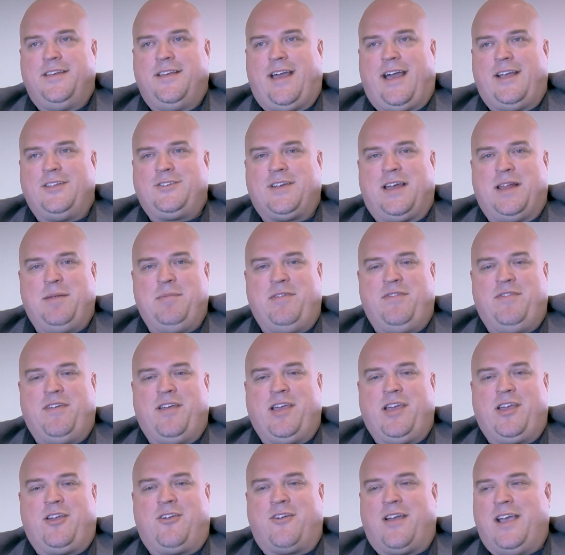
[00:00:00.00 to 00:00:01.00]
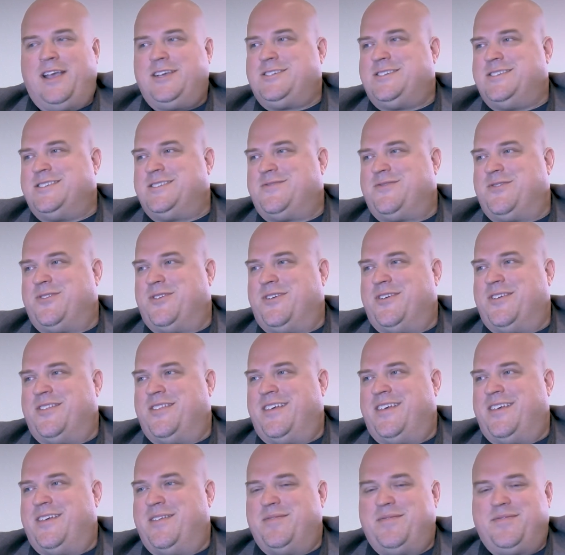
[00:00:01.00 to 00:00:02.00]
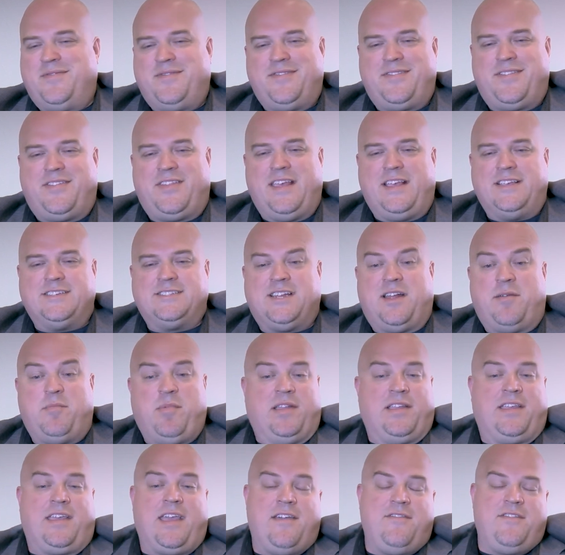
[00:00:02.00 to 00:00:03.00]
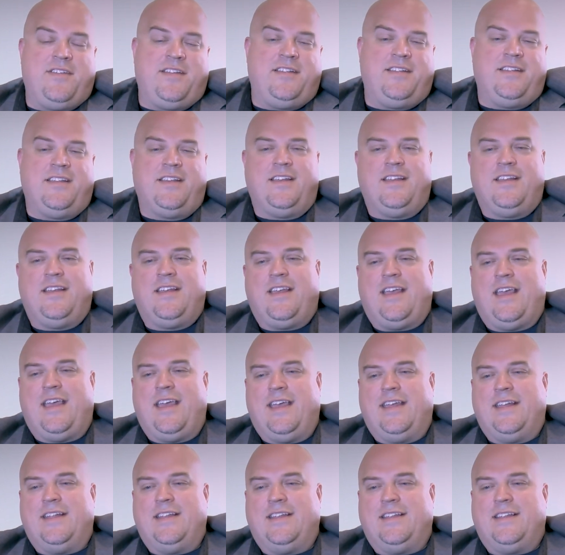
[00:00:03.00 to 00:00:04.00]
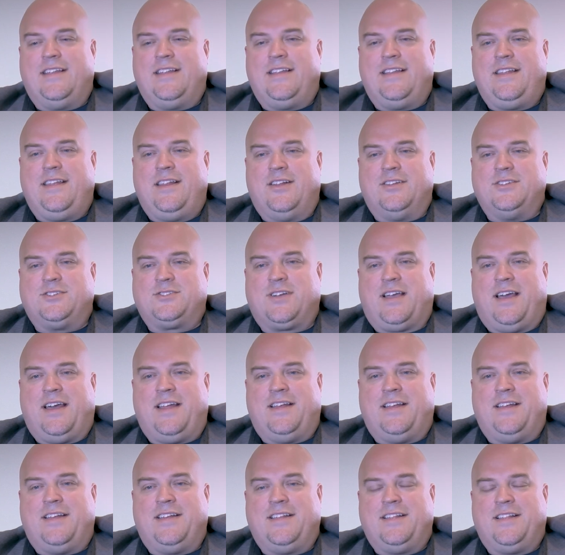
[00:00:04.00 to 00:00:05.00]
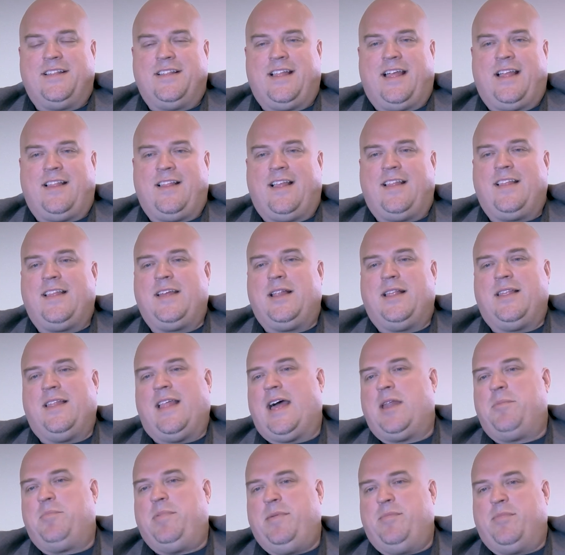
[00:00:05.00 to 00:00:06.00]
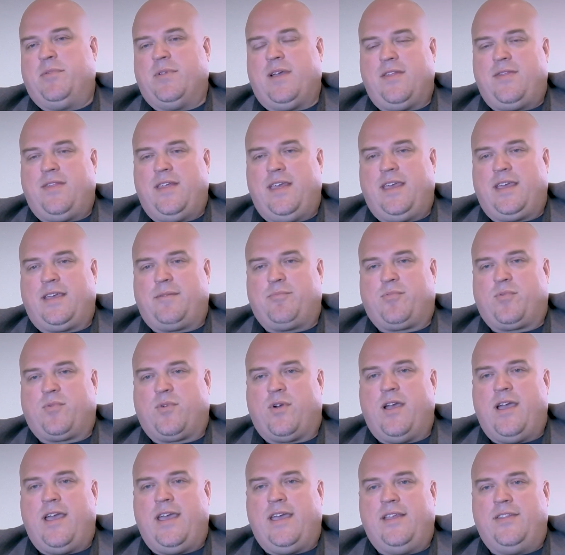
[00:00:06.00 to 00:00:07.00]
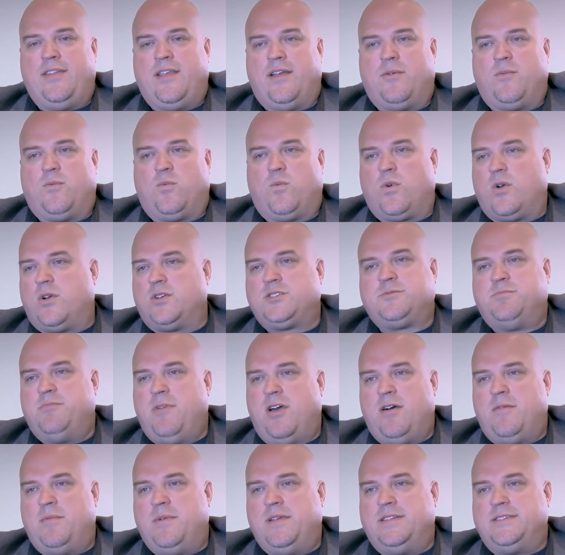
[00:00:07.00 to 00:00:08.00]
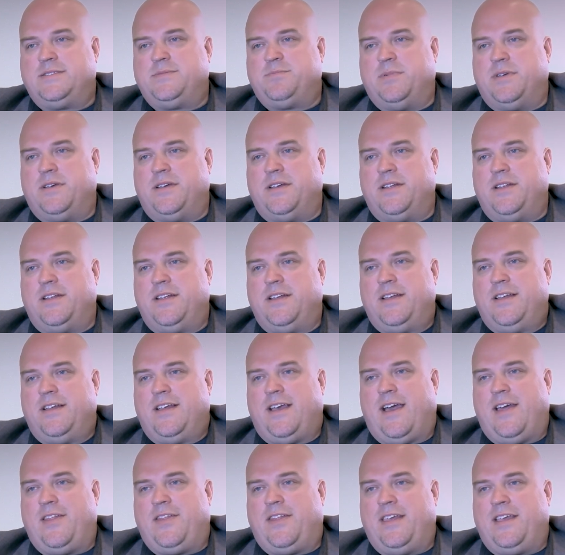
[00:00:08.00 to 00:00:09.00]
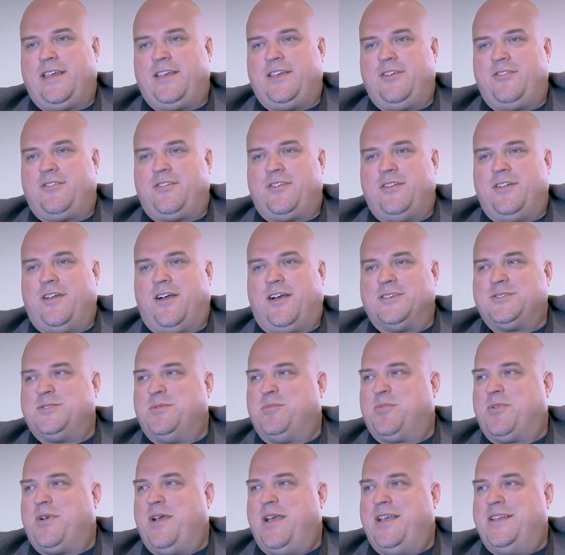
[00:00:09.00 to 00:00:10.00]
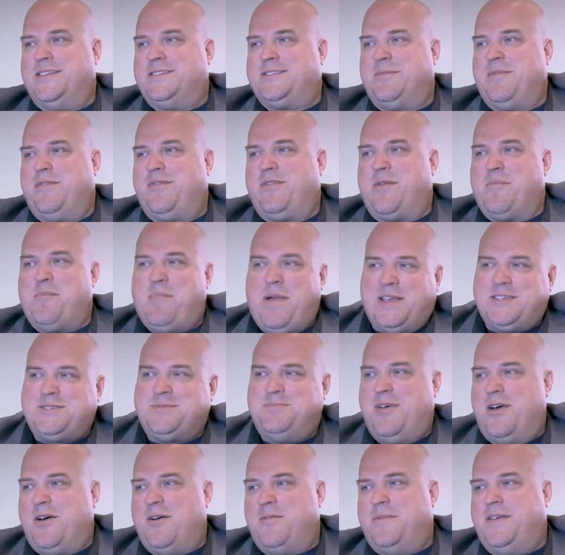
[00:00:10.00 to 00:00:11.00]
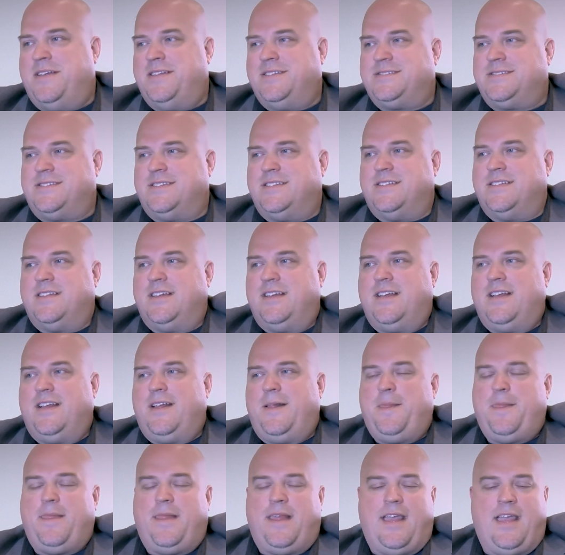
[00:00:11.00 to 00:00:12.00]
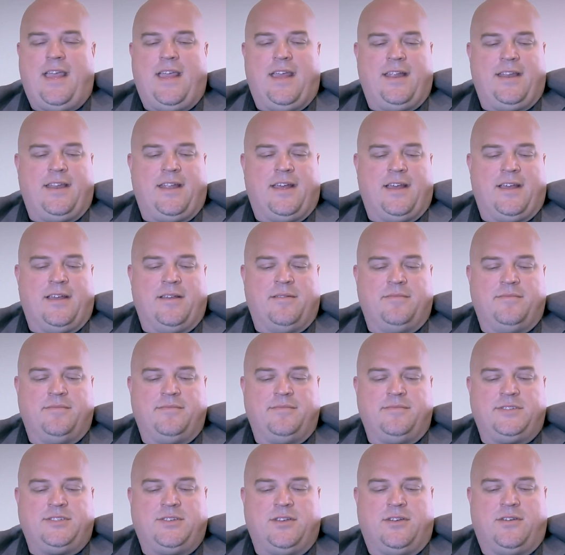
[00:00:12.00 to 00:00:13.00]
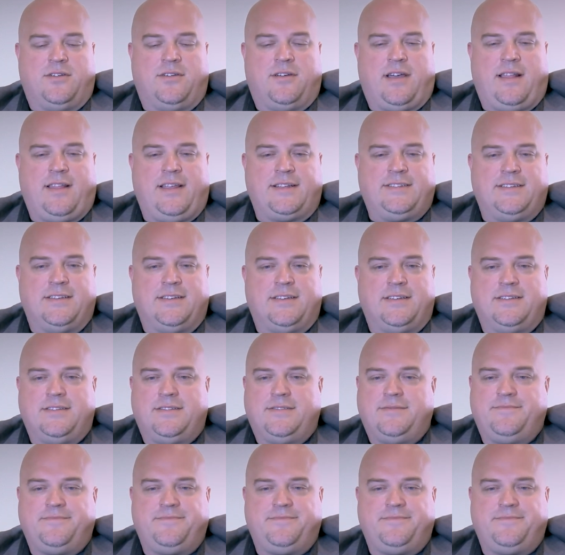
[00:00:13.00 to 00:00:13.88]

I try to be very gracious for the things that I've been given, and you know, try to. A lot, a lot of people, I think, pray in their worst moments, but I think you should also pray in some of your best moments, and and um, so I like to.